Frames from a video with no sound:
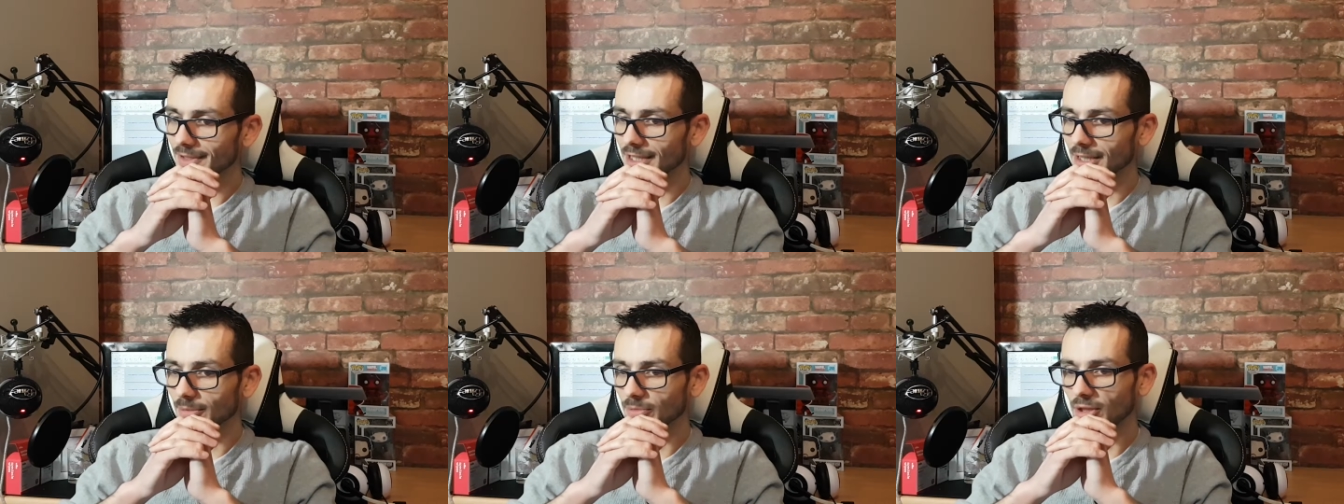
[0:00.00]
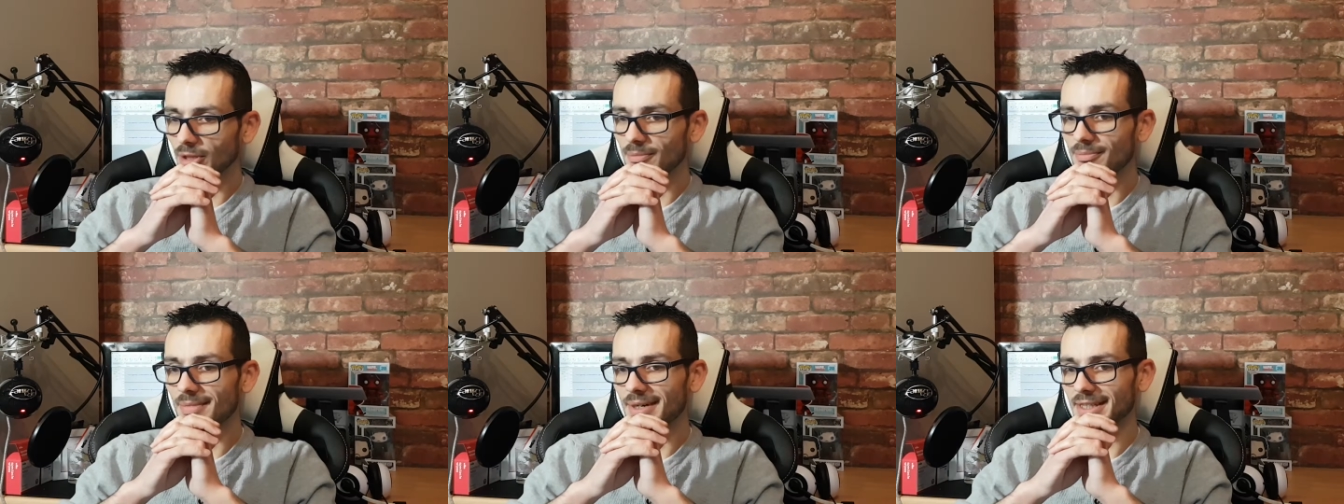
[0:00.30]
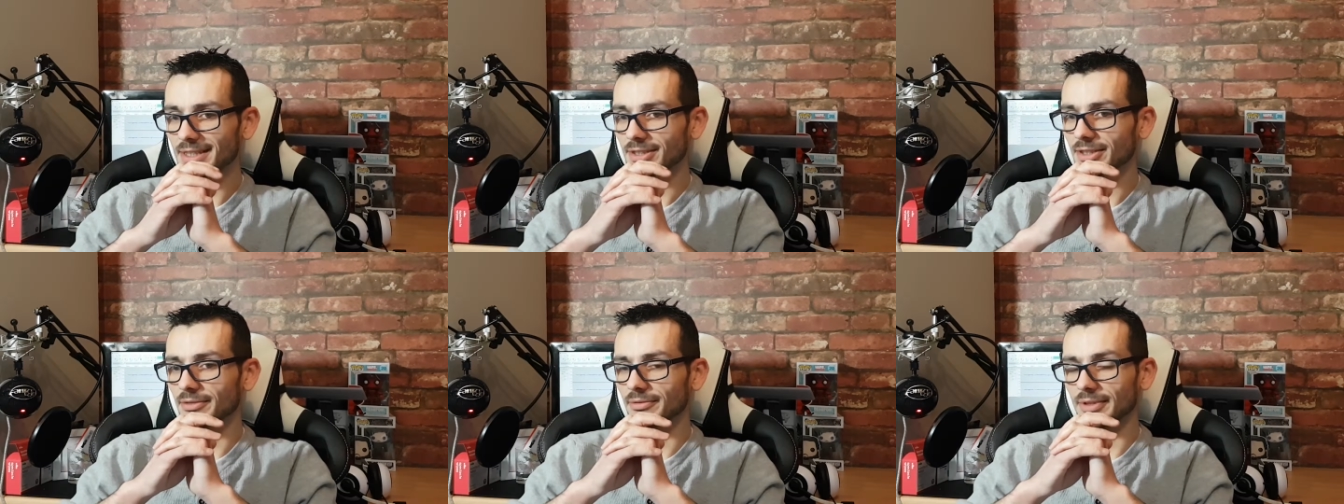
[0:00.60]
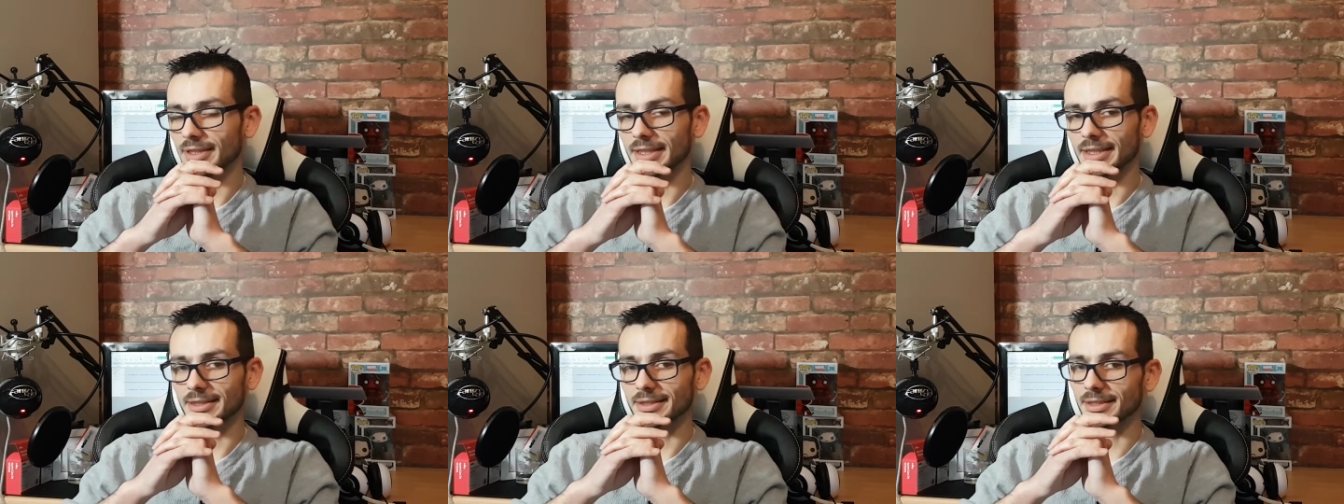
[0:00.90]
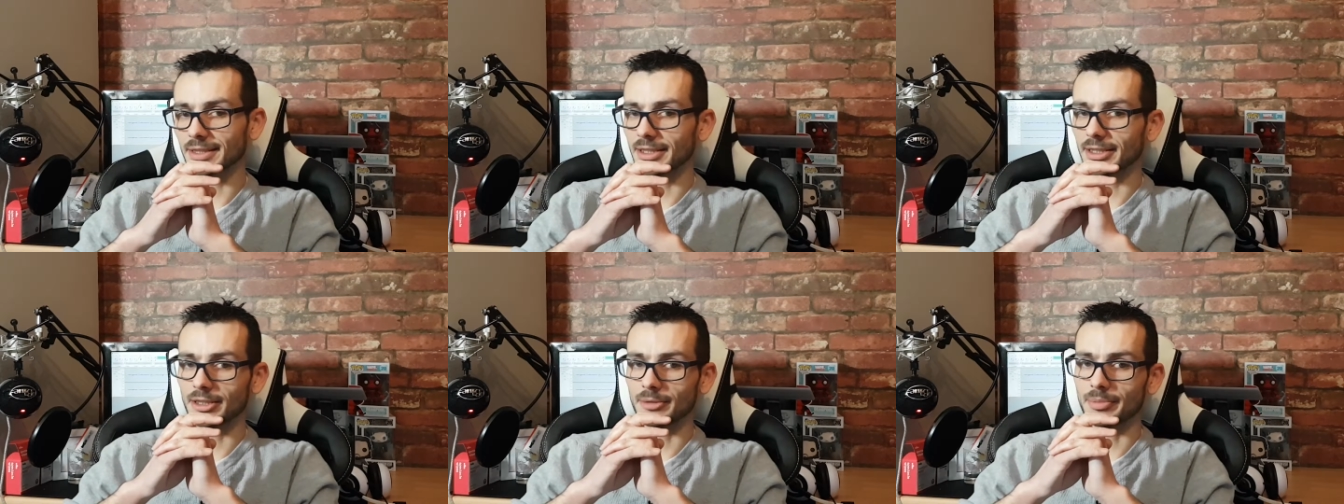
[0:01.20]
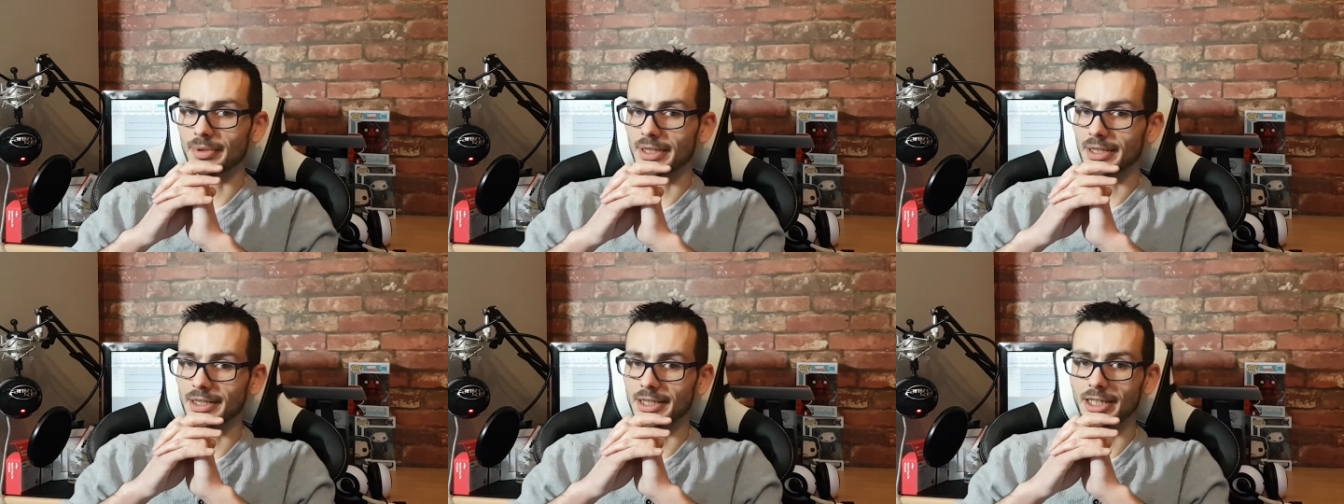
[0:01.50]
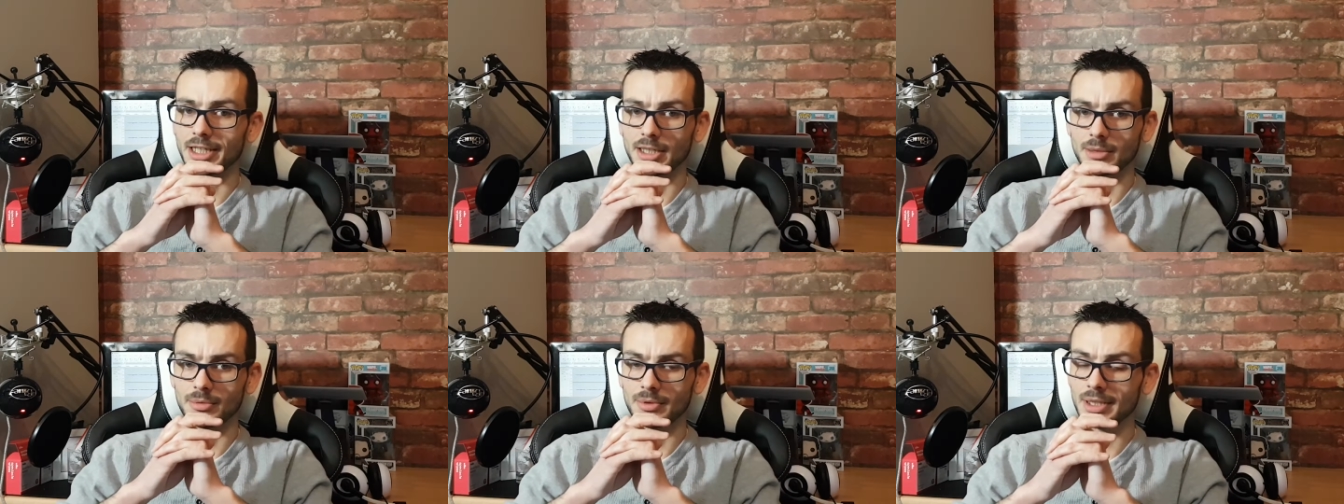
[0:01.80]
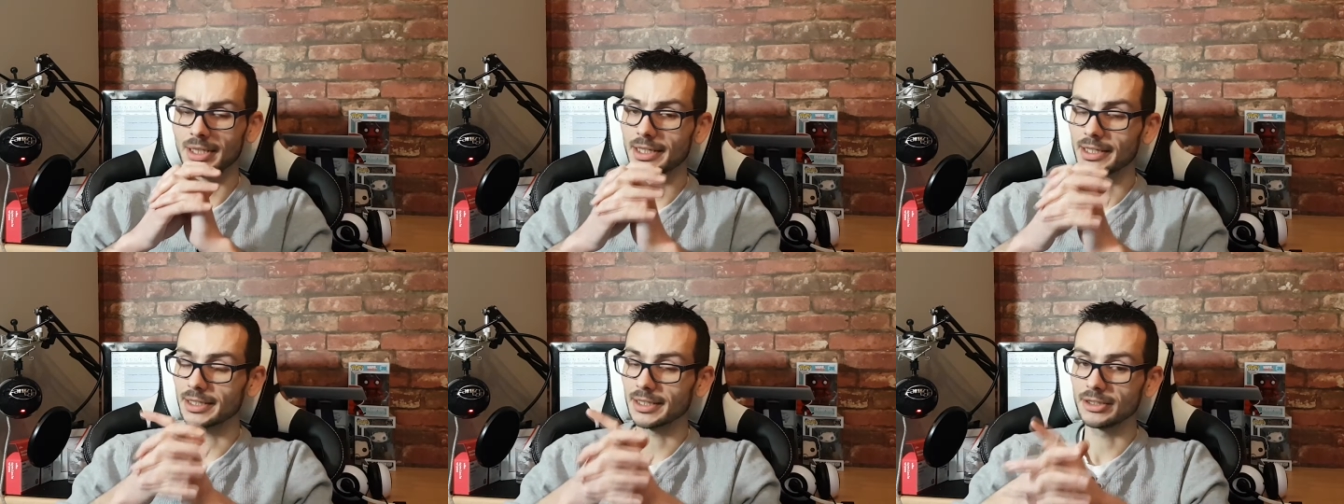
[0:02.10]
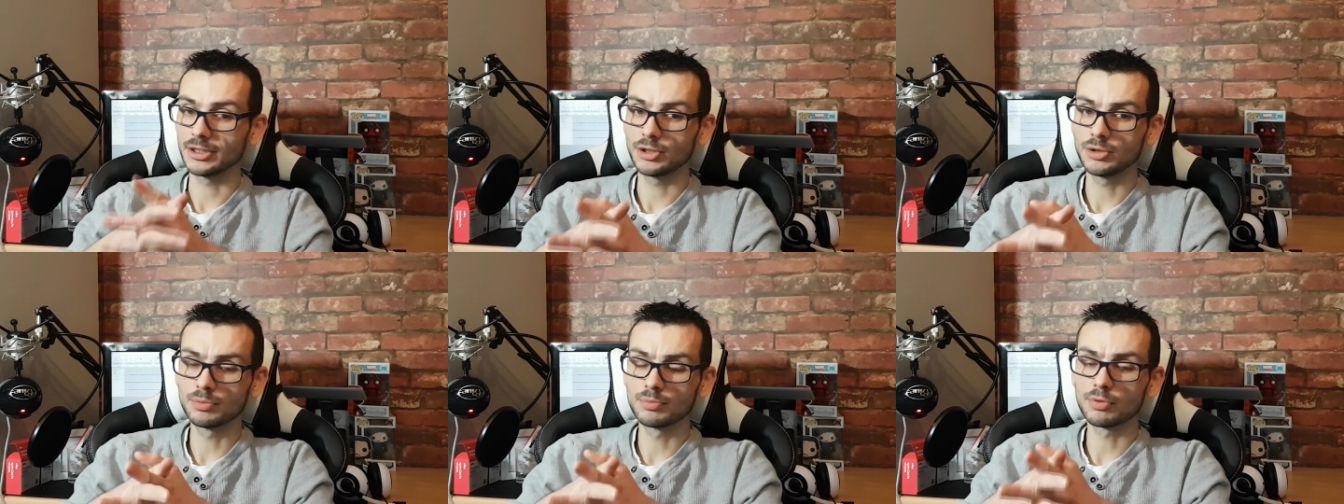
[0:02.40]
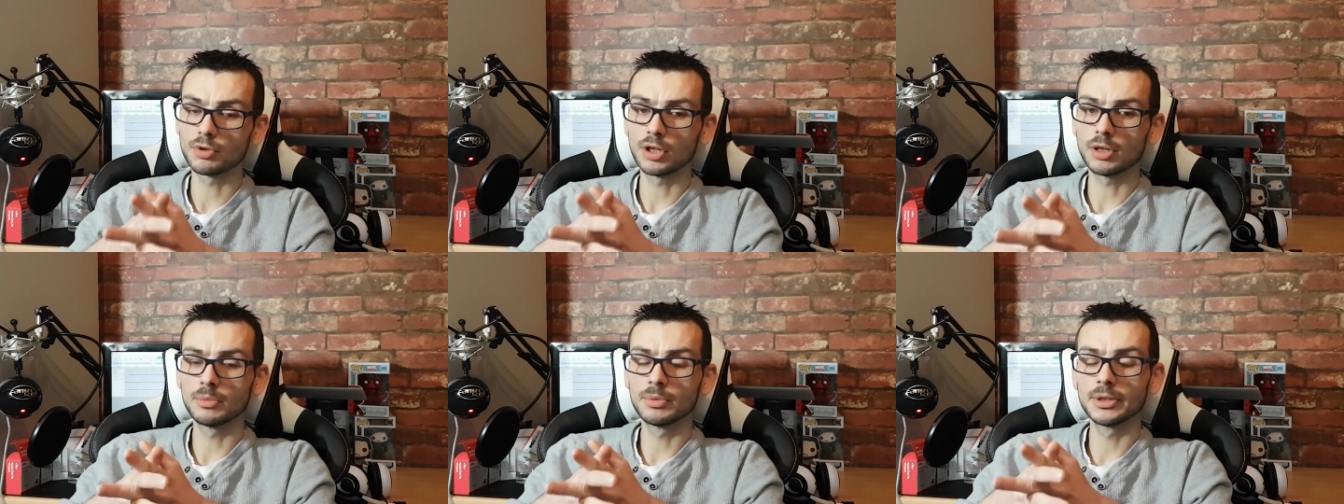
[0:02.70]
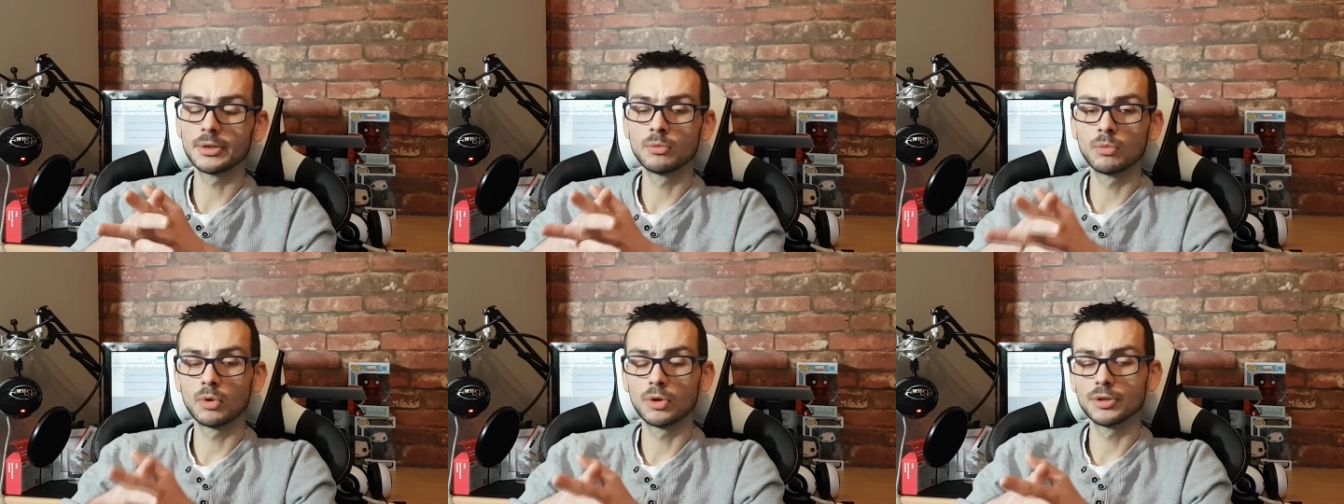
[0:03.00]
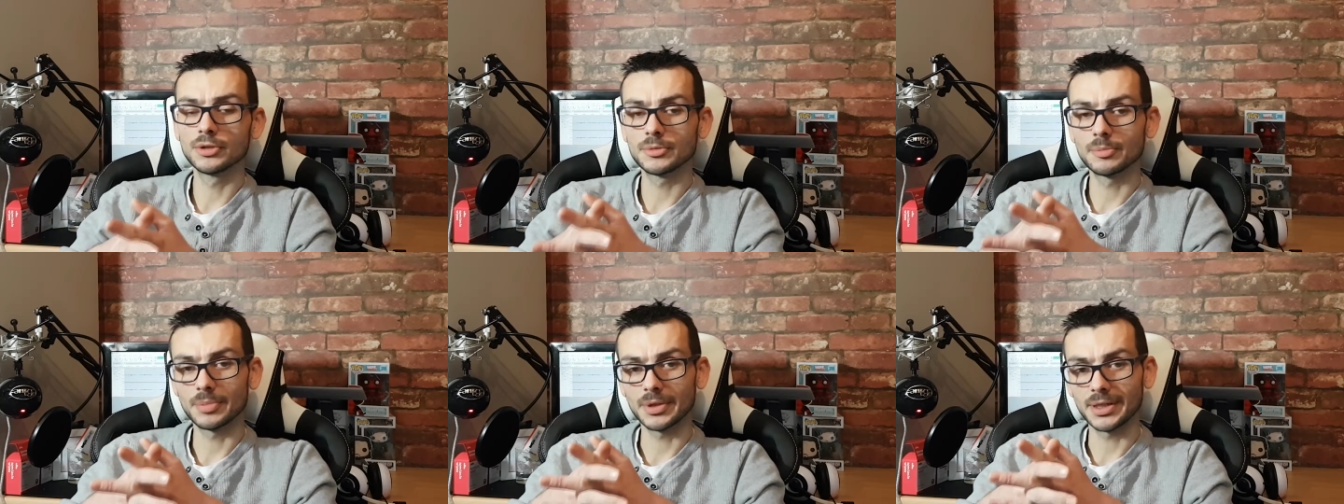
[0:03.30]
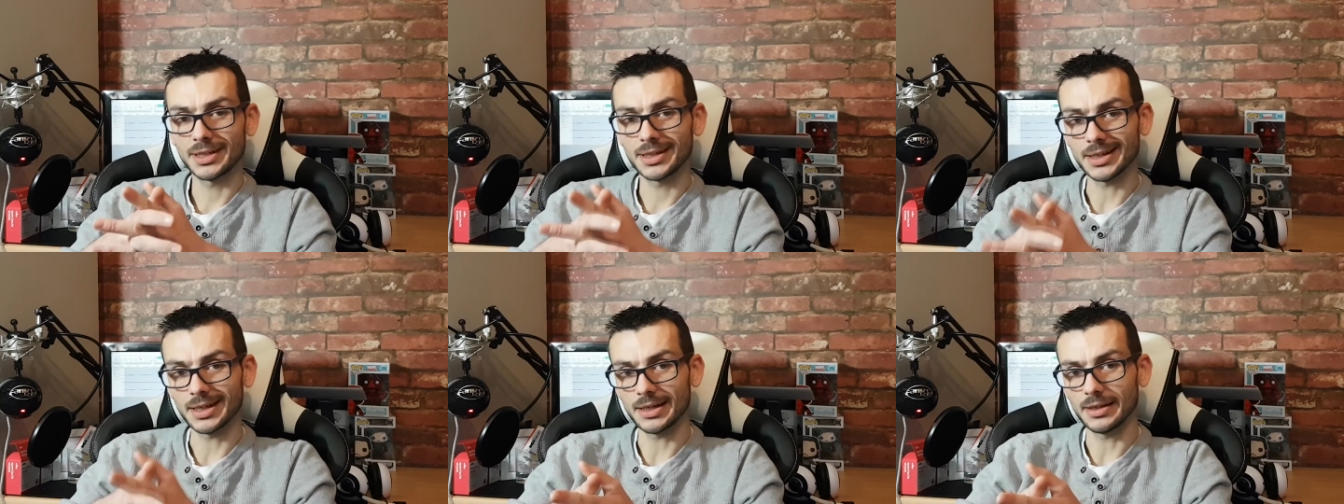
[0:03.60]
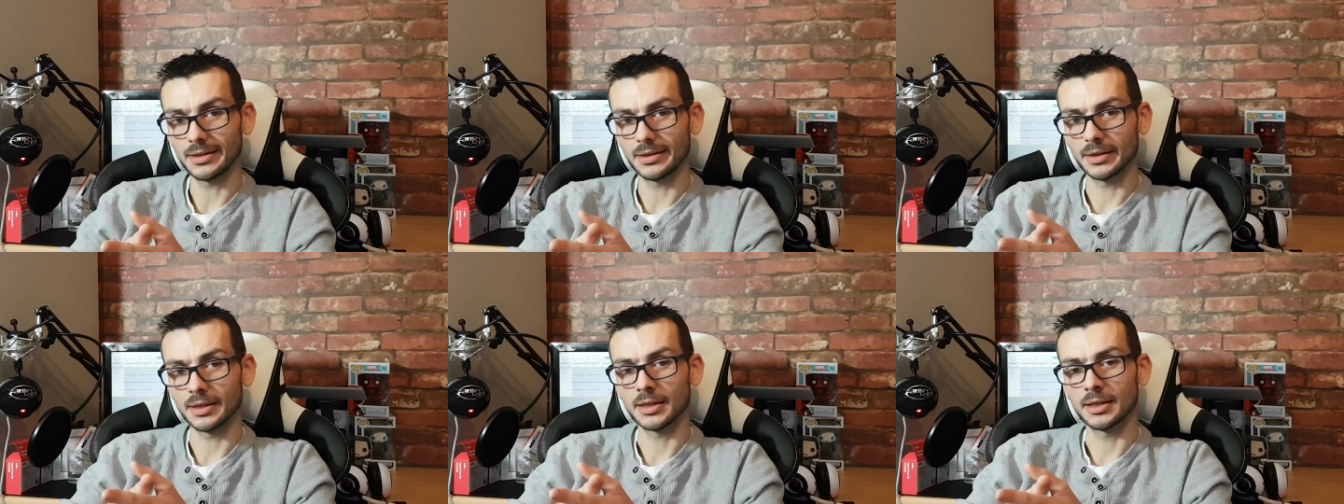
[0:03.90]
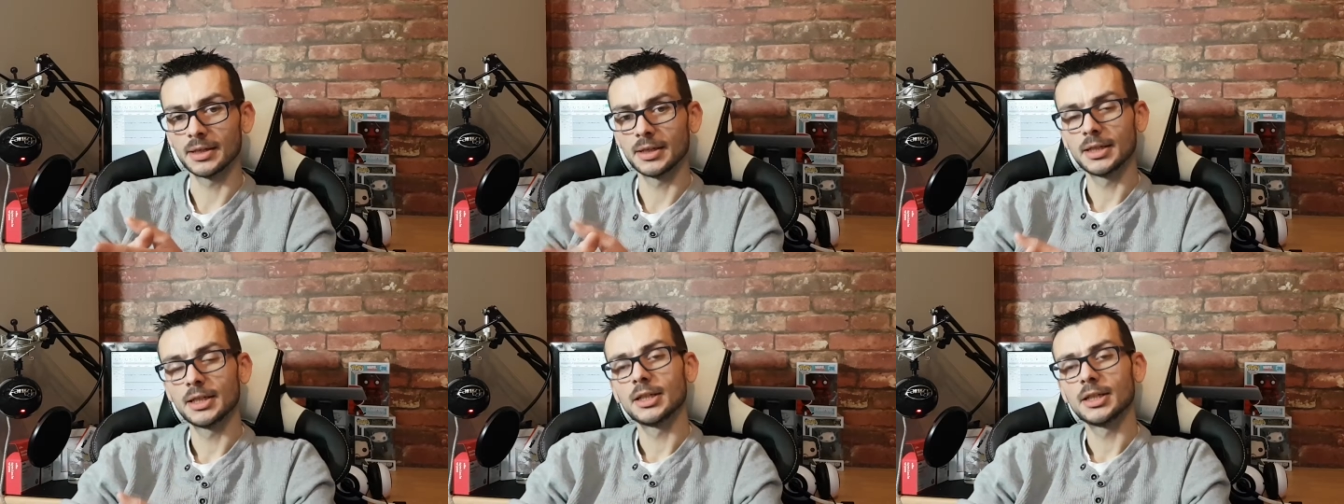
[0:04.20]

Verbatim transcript: I'm not massively excited by Kaby Lake, and you probably won't be either.